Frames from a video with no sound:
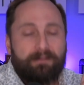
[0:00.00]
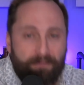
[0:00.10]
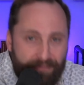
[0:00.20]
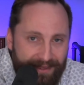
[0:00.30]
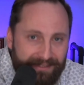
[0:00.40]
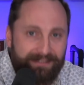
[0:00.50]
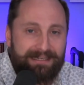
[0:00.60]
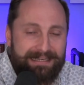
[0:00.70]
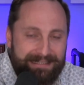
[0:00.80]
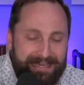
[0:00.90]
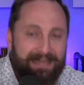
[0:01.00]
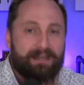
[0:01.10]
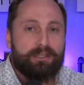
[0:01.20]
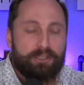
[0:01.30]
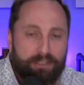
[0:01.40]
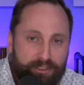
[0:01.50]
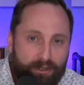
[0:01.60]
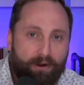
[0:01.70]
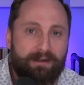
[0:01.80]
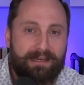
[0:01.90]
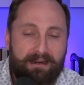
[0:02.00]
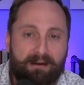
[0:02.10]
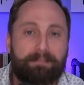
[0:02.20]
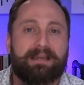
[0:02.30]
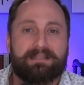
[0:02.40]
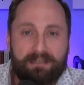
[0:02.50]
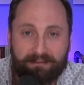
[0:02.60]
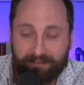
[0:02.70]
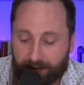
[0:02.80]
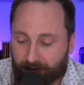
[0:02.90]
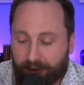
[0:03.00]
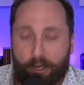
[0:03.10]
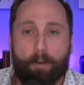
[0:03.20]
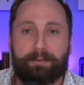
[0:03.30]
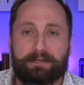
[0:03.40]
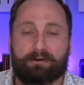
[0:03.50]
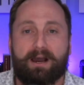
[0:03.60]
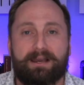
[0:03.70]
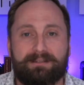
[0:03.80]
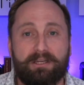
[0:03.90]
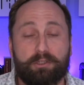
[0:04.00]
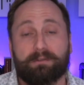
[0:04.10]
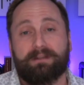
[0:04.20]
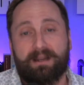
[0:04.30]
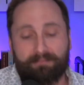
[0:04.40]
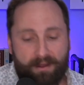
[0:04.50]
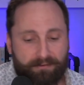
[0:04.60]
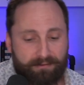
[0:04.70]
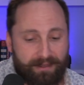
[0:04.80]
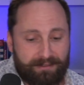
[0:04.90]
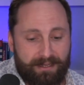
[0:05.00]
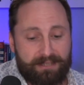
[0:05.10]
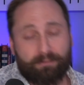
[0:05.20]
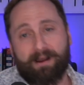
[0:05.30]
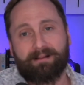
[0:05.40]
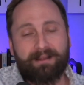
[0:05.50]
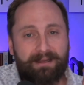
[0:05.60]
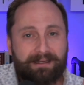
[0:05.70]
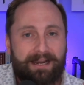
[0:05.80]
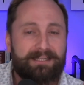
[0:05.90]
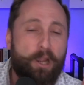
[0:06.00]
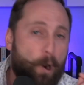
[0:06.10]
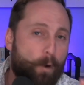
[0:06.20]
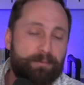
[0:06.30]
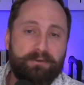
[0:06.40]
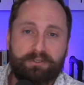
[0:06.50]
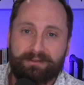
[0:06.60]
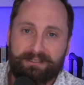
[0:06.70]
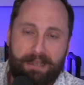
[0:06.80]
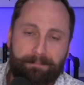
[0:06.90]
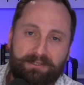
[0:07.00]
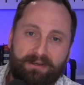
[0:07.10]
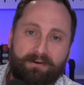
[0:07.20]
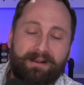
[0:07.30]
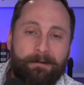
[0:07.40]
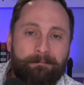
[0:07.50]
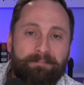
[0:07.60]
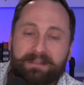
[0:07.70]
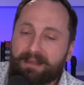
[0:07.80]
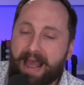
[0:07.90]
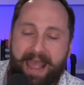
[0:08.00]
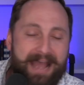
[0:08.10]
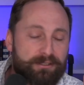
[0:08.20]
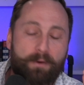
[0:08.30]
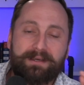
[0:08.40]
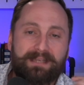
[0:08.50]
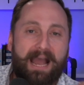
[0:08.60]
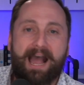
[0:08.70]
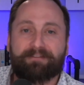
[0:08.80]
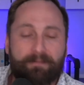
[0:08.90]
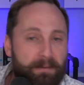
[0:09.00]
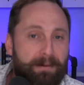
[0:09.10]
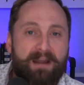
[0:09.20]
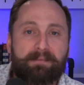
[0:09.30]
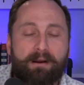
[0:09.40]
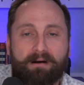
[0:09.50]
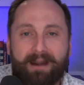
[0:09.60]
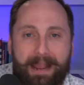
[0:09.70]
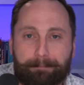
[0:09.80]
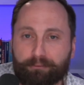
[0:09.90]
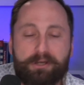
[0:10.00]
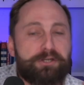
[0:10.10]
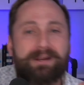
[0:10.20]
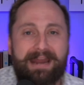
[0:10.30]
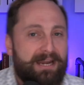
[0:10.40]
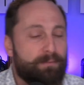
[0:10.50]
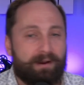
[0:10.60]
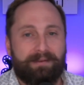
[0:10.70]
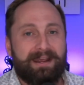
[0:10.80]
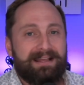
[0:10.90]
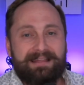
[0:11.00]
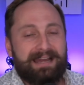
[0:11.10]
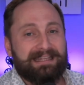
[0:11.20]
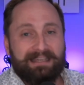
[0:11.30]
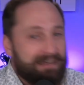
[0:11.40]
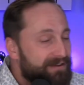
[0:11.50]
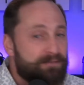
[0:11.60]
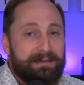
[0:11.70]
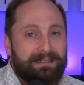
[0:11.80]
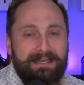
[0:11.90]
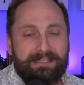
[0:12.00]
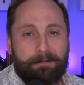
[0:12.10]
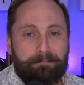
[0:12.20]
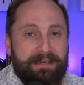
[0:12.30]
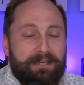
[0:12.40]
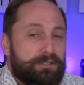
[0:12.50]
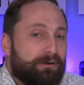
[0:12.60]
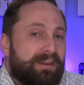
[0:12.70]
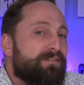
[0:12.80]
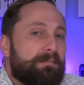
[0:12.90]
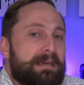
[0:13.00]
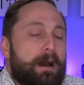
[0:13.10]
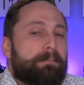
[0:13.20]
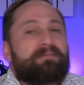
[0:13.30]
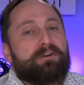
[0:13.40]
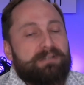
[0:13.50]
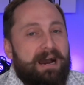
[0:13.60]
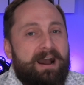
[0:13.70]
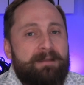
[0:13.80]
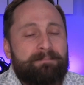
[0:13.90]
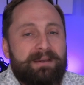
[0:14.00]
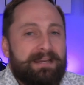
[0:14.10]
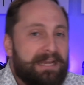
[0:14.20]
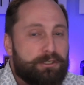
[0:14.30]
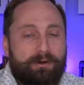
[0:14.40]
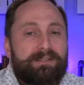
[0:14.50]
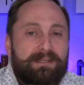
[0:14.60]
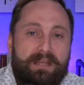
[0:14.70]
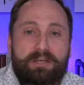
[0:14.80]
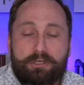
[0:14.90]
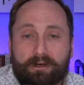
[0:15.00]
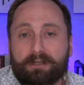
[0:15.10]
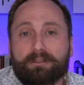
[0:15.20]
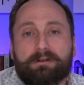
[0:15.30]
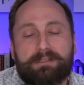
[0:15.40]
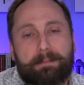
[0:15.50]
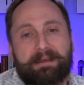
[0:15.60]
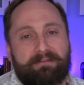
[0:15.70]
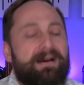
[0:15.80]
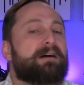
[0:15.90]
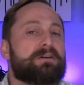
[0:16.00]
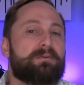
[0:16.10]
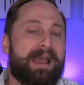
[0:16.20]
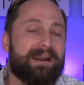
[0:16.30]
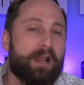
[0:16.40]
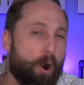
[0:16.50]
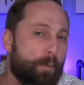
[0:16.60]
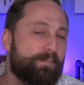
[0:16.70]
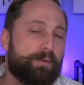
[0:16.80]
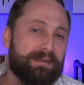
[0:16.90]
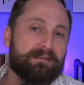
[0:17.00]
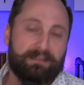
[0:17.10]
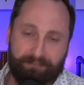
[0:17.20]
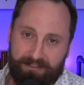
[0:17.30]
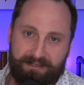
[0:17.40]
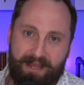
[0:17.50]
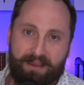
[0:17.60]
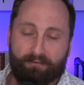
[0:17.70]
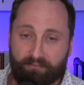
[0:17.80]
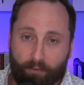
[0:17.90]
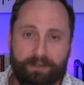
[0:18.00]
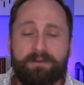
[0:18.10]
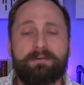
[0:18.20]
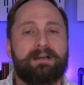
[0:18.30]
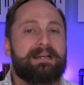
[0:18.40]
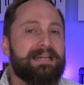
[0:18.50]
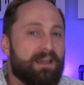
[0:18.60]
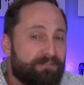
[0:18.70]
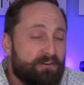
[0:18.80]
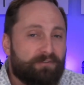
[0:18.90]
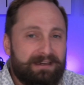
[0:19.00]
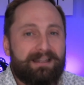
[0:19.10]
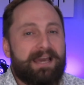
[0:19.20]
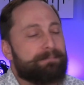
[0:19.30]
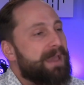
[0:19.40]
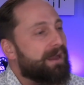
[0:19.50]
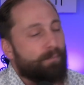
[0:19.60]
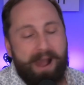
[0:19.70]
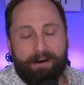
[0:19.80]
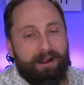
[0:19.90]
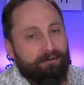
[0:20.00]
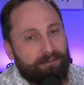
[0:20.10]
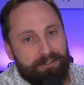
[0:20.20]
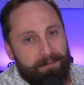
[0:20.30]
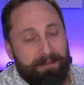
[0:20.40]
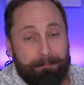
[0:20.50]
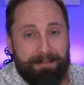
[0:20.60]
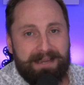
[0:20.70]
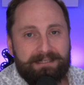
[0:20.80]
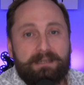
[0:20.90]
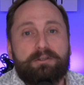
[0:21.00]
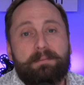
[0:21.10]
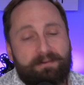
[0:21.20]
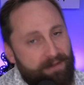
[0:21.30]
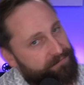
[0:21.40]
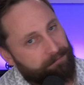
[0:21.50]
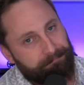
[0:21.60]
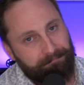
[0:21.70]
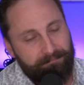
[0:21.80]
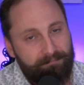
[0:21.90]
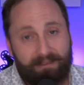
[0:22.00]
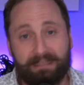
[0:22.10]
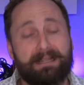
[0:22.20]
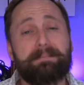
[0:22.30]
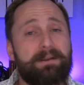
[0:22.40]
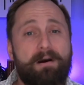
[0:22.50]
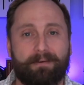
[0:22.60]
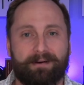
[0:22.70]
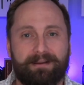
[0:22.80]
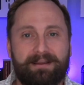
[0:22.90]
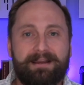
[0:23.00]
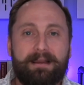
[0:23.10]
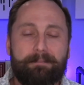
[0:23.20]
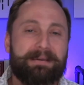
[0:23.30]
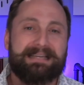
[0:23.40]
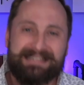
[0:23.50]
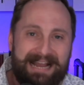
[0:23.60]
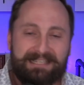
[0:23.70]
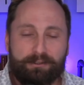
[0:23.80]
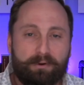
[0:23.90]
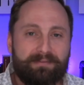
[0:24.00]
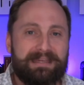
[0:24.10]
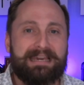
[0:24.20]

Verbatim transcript: this is it. Start here because it'll literally open your eyes to a lot of other things as well. Guys, I hope you enjoyed this episode. I, as always, I, from the bottom of my heart, I appreciate anyone that gives me a listen because you're giving me up of your time and trusting that you're going to learn something of value. And I hope that we delivered today for you. If you feel like, man, wow, I learned something amazing, do me a favor, let me know because that's sort of